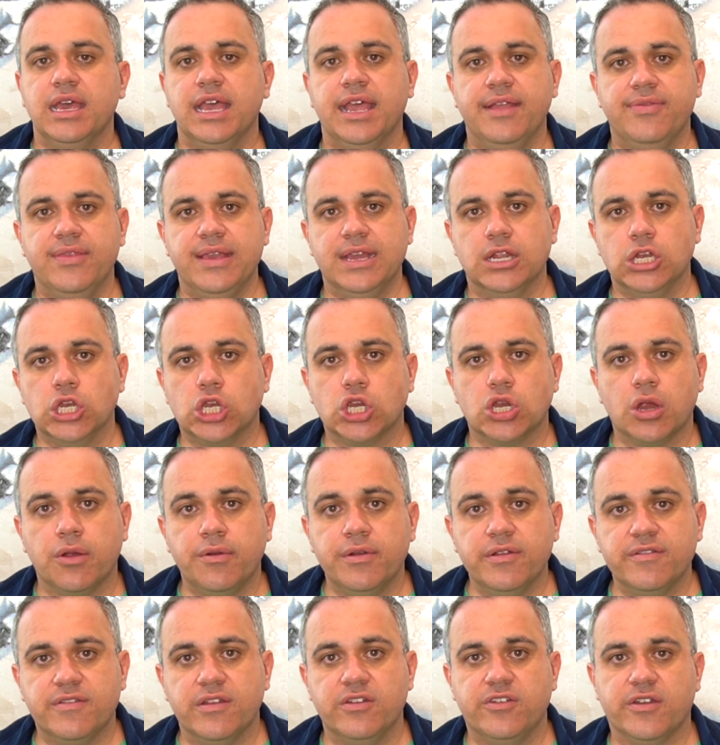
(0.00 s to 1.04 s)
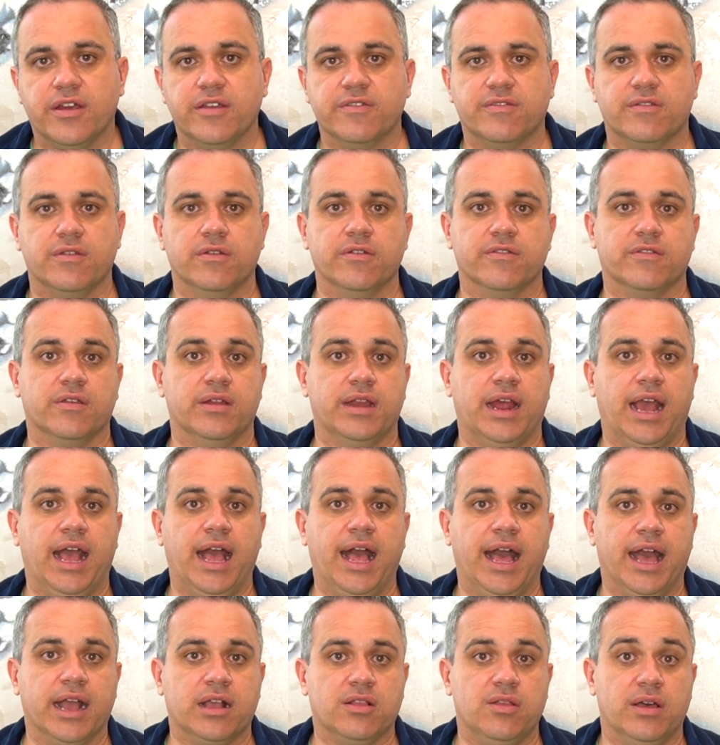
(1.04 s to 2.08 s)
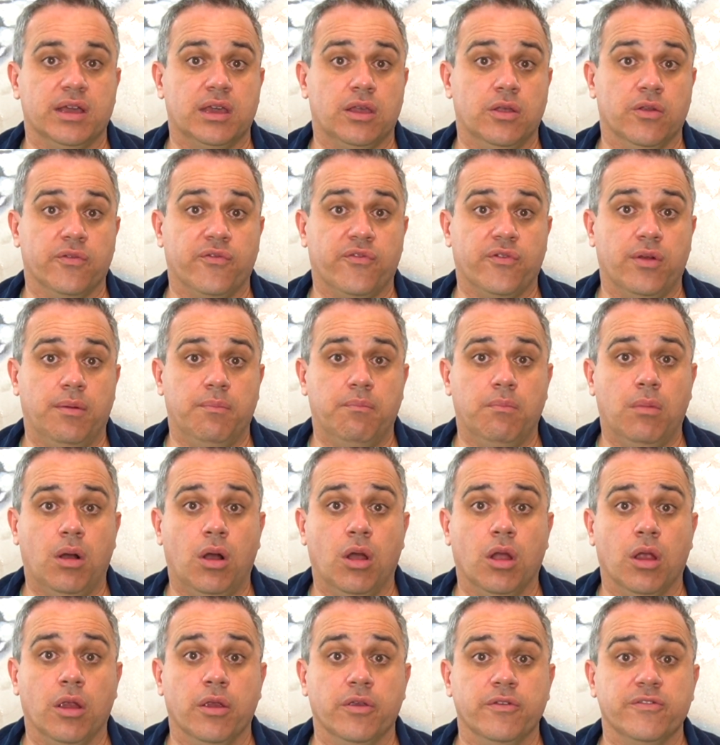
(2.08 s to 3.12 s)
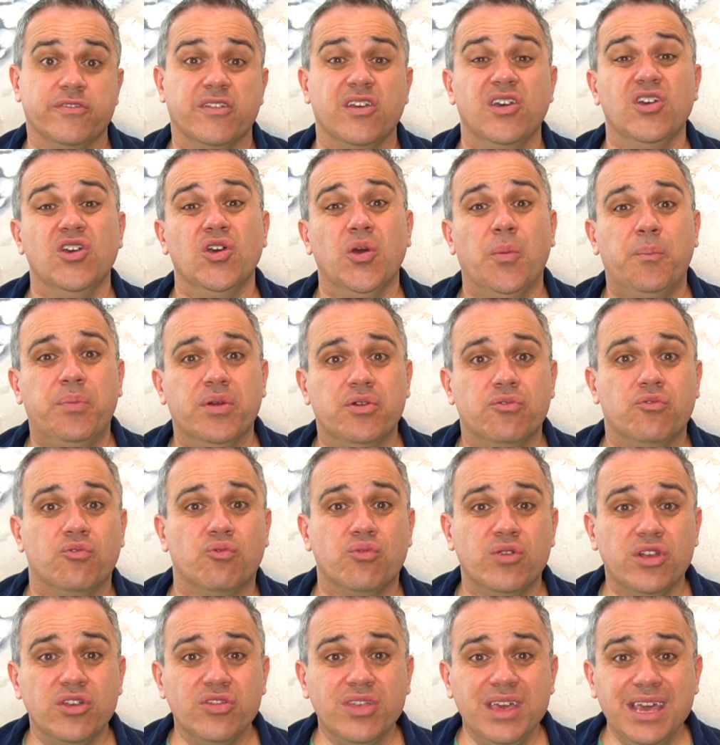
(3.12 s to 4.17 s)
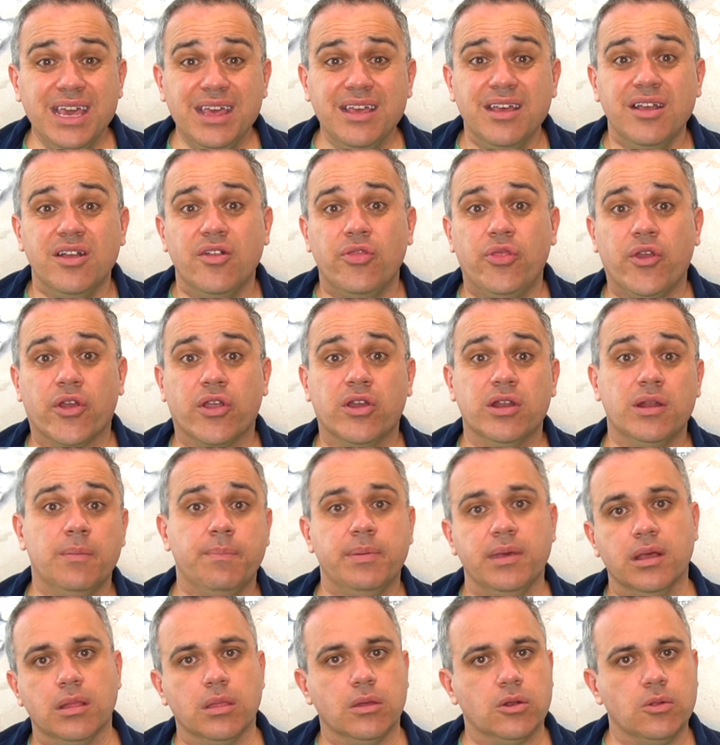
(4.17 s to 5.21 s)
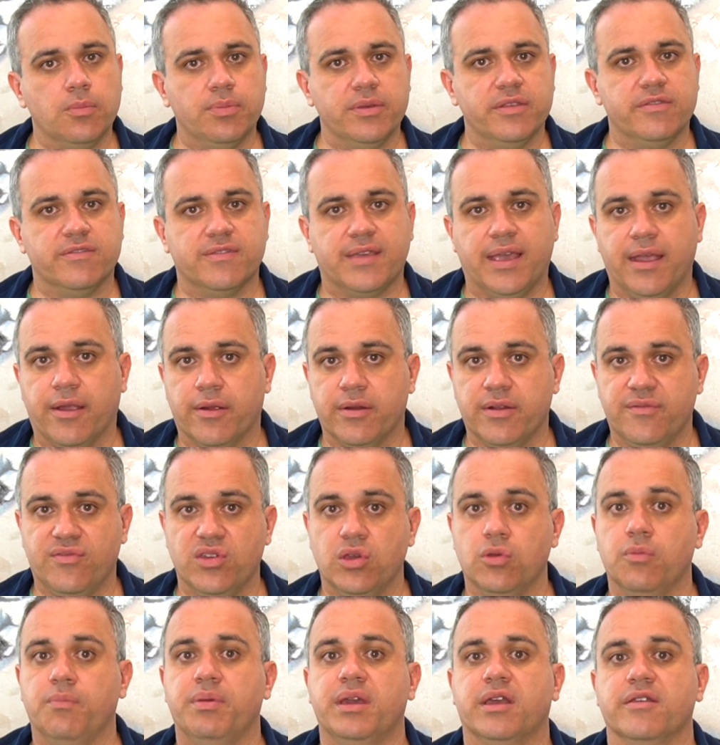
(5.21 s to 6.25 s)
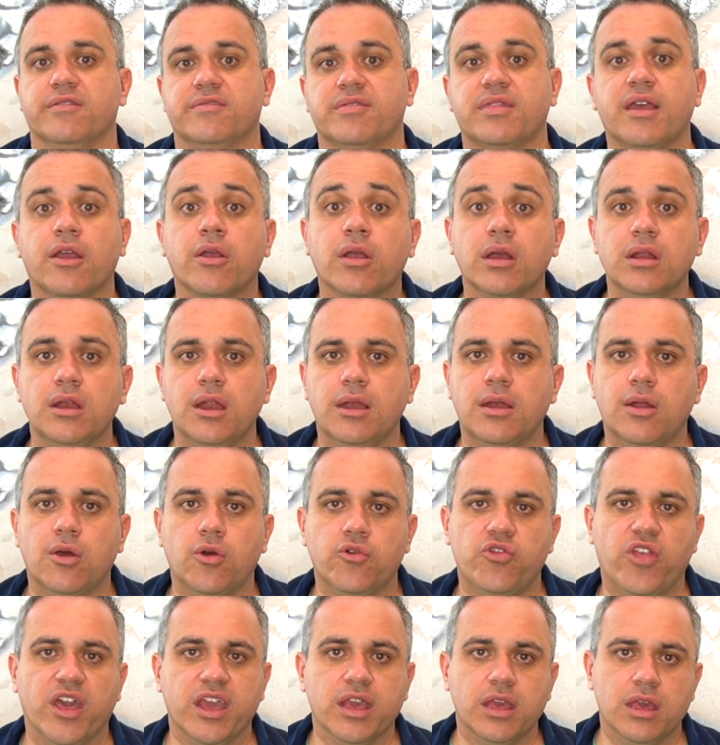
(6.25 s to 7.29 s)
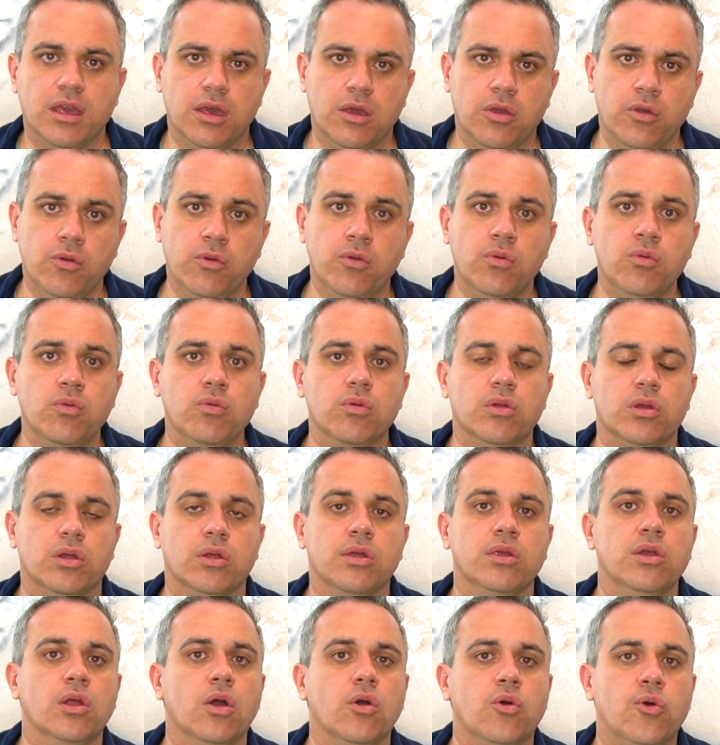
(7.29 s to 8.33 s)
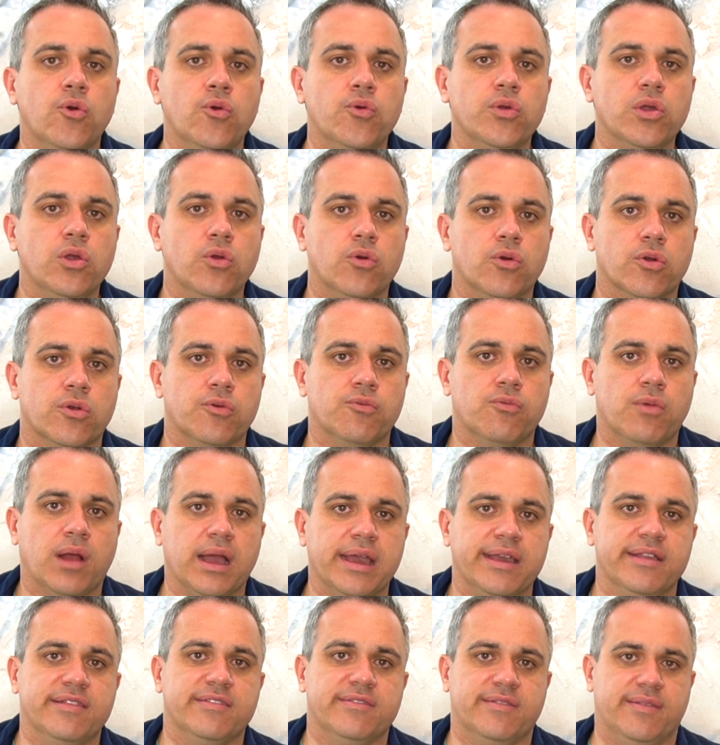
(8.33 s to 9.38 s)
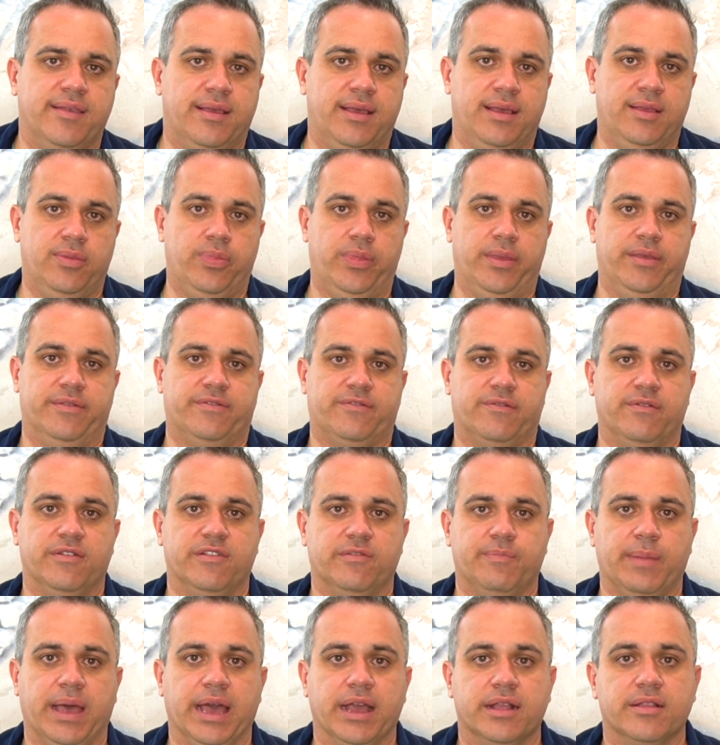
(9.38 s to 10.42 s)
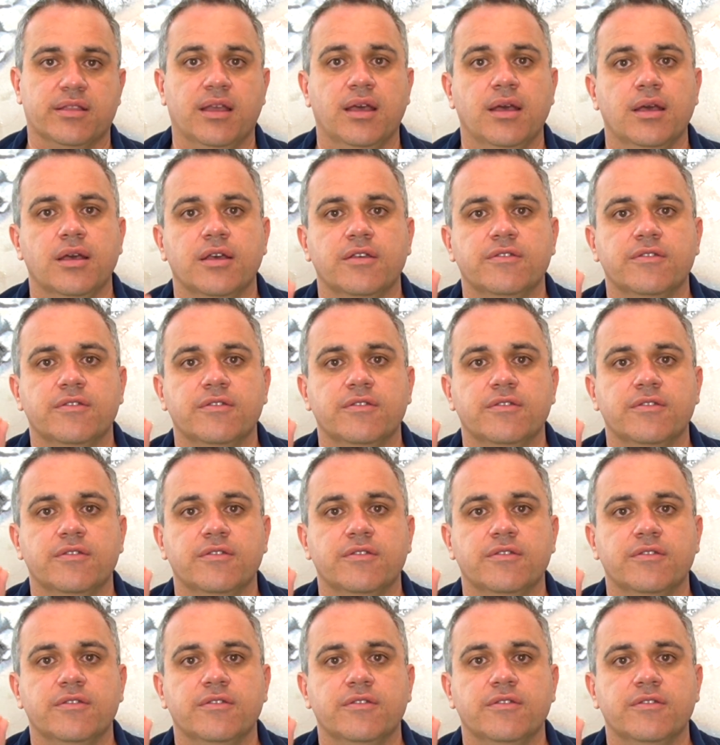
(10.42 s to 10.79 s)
and the insurance adjuster is going to act like you're from Mars, but really they're going to be a little bit scared of you because they're going to know that you know your rights in this respect.